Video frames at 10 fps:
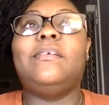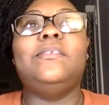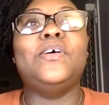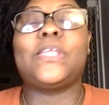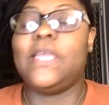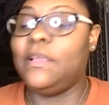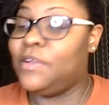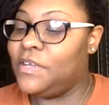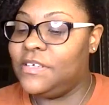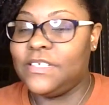looking
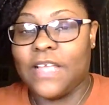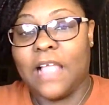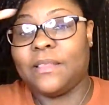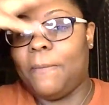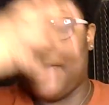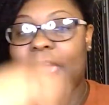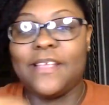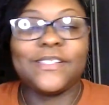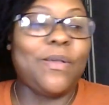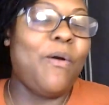good, got the
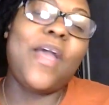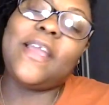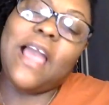mask on,